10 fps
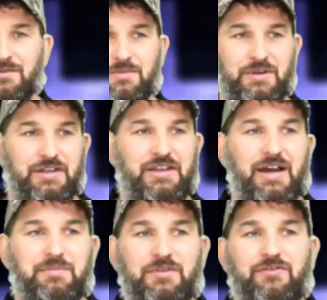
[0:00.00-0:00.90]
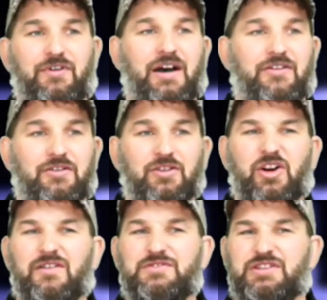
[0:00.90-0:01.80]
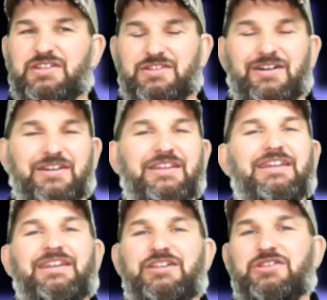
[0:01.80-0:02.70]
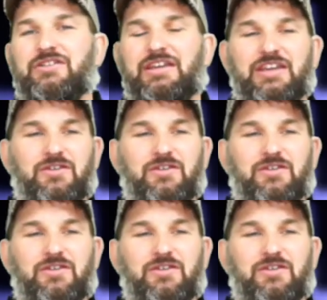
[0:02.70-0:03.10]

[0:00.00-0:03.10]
but an adaptive father loves us unconditionally. He